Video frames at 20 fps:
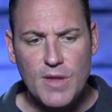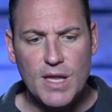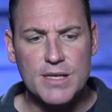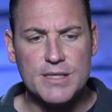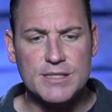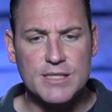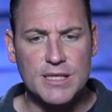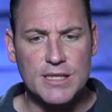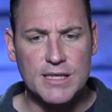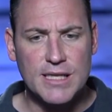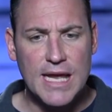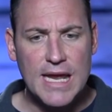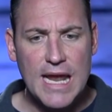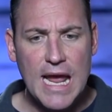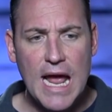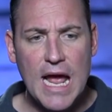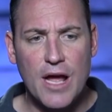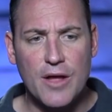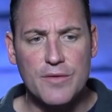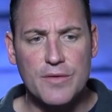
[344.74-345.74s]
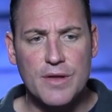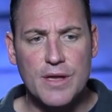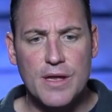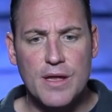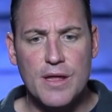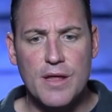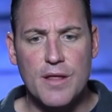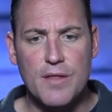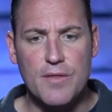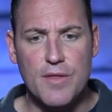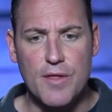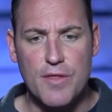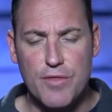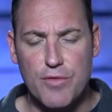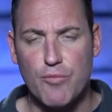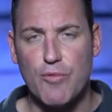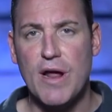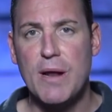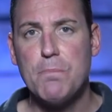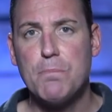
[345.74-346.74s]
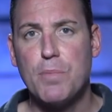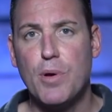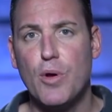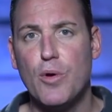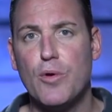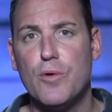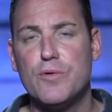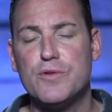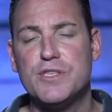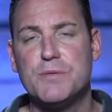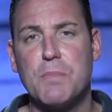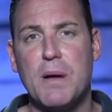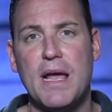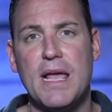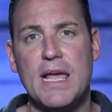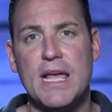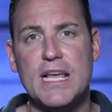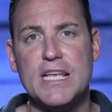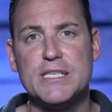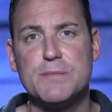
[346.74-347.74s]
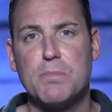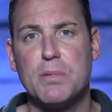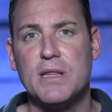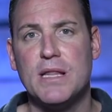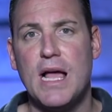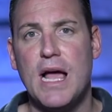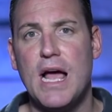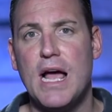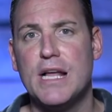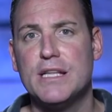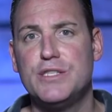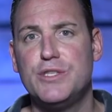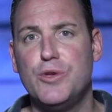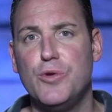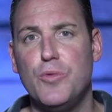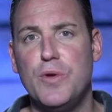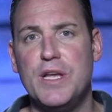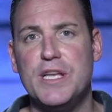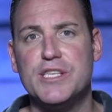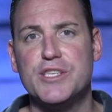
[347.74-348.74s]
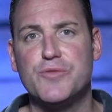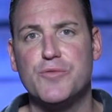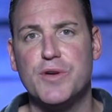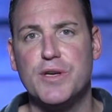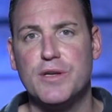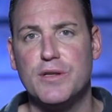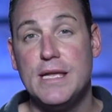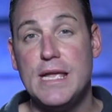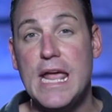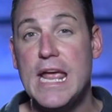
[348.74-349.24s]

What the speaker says: to lay out the threat posed by Hezbollah to Israel.